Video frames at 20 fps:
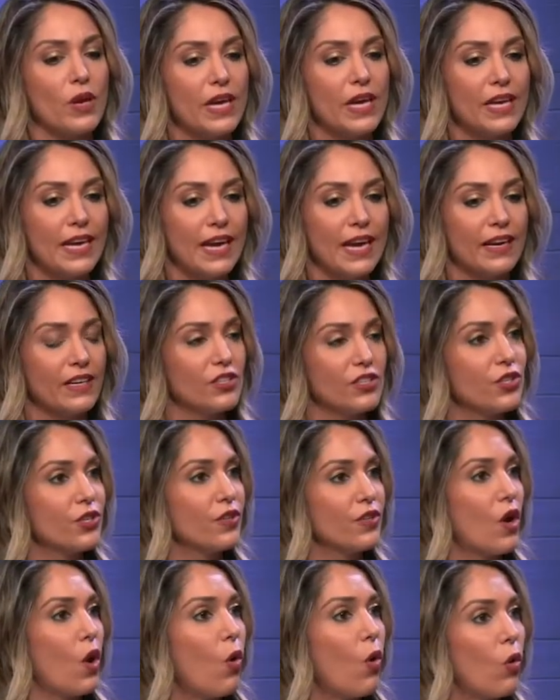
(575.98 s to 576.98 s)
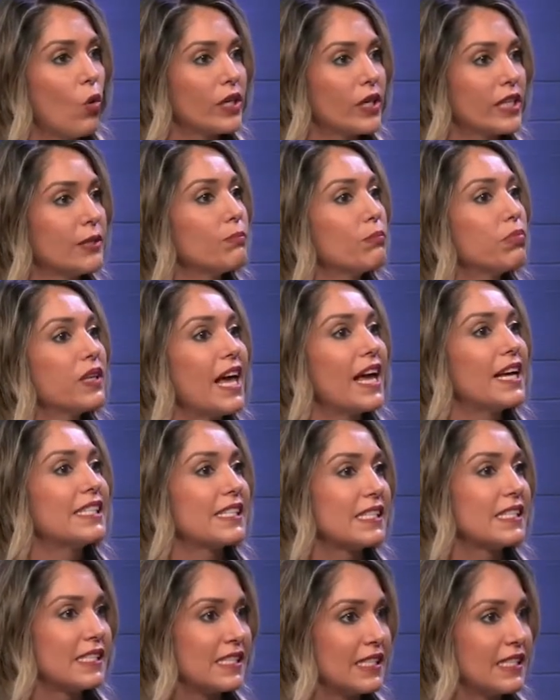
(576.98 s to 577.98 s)
get into the whole
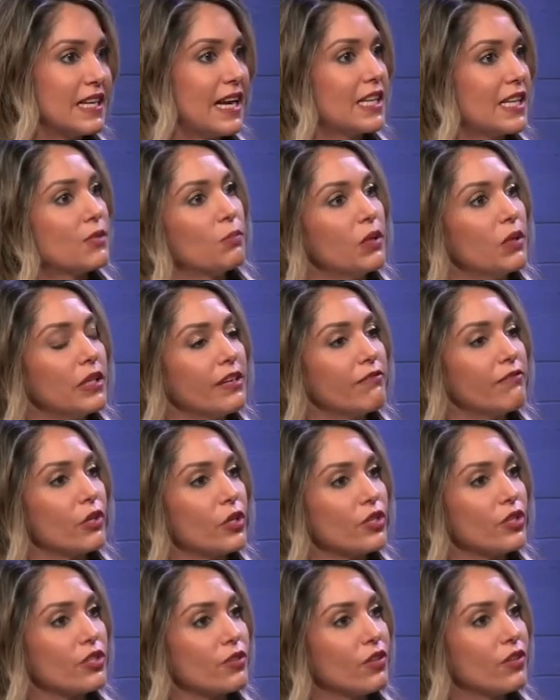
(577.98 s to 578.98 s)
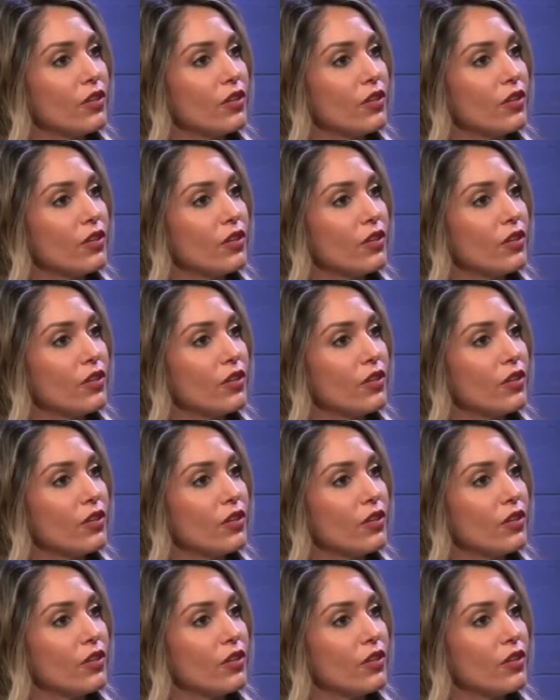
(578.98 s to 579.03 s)
complacency as believers?